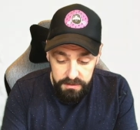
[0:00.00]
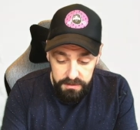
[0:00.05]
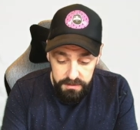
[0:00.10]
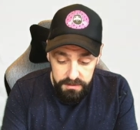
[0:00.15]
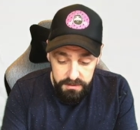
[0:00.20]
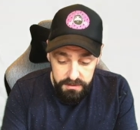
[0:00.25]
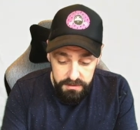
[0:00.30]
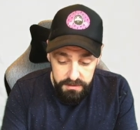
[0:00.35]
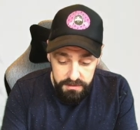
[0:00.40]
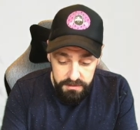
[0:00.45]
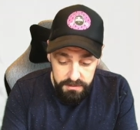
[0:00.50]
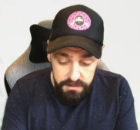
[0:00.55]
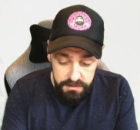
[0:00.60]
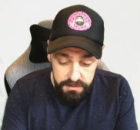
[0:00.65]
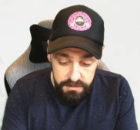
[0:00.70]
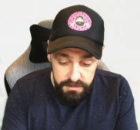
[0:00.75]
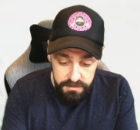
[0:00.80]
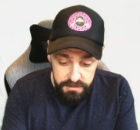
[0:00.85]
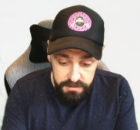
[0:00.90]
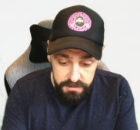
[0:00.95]

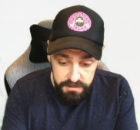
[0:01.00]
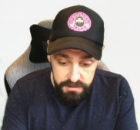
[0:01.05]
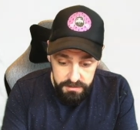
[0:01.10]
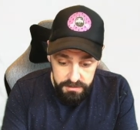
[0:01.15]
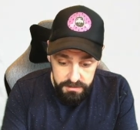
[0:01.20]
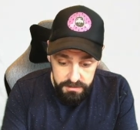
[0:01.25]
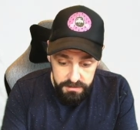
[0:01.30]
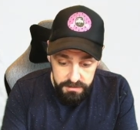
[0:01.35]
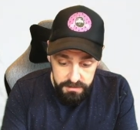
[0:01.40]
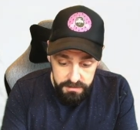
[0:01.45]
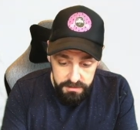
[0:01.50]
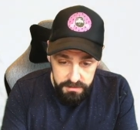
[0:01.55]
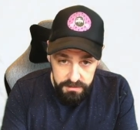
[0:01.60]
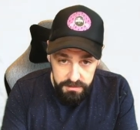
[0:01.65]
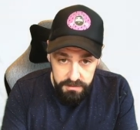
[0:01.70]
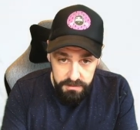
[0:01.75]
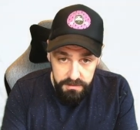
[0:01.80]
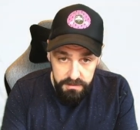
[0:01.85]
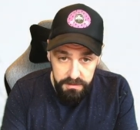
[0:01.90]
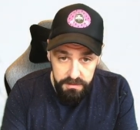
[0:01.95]

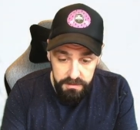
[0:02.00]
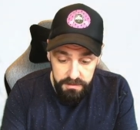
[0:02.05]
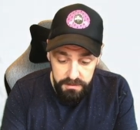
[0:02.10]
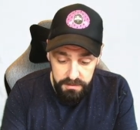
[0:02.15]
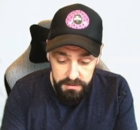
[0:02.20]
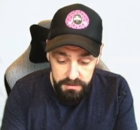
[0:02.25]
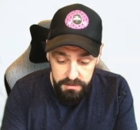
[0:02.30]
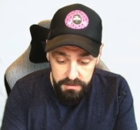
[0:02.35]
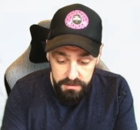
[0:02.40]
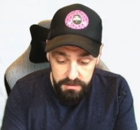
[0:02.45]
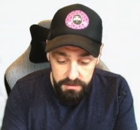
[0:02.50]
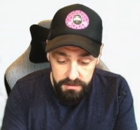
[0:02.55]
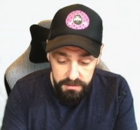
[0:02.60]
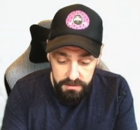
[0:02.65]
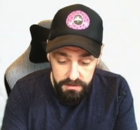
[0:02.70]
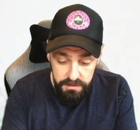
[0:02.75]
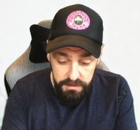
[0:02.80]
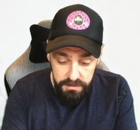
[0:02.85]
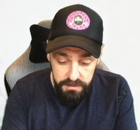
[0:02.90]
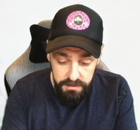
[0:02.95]

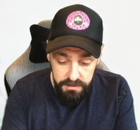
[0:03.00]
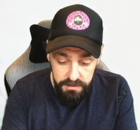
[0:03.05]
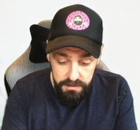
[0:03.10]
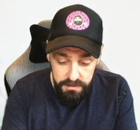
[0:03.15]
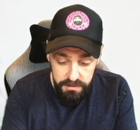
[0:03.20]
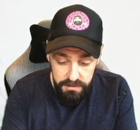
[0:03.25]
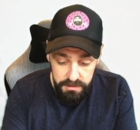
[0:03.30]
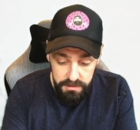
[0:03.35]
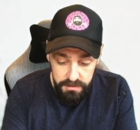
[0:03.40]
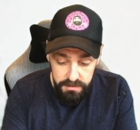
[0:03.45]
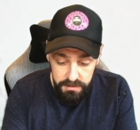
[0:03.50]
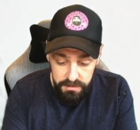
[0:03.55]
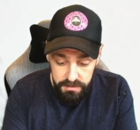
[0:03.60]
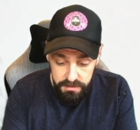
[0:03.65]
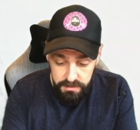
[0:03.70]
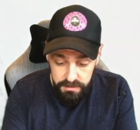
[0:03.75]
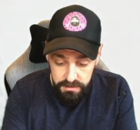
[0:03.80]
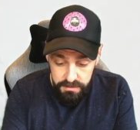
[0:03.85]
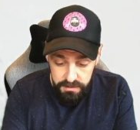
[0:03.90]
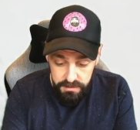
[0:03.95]

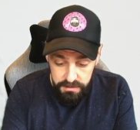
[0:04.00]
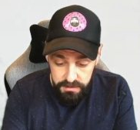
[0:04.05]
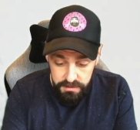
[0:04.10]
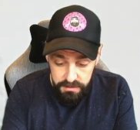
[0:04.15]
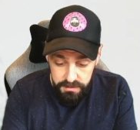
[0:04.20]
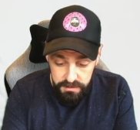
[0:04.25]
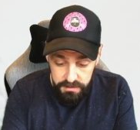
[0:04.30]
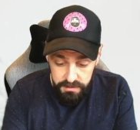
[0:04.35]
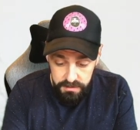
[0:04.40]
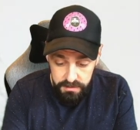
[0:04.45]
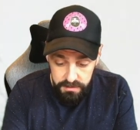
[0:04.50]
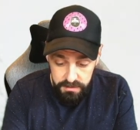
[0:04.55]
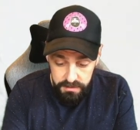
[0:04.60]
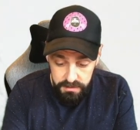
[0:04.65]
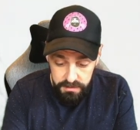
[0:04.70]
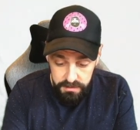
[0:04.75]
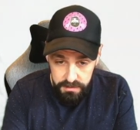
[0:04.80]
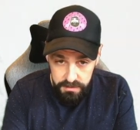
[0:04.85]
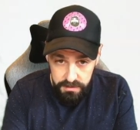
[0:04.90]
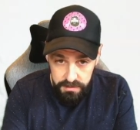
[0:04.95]

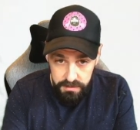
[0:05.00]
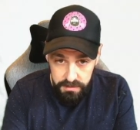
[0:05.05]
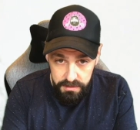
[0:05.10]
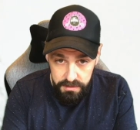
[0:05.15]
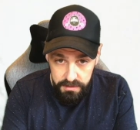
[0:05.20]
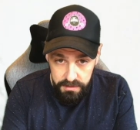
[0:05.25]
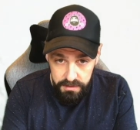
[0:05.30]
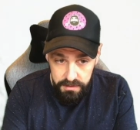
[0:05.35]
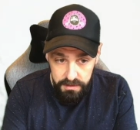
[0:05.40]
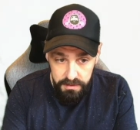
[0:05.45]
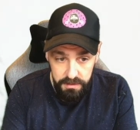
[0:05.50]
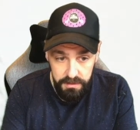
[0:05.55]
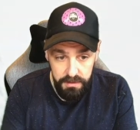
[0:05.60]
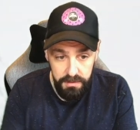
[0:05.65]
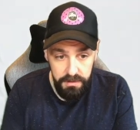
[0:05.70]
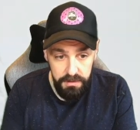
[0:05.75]
(silence)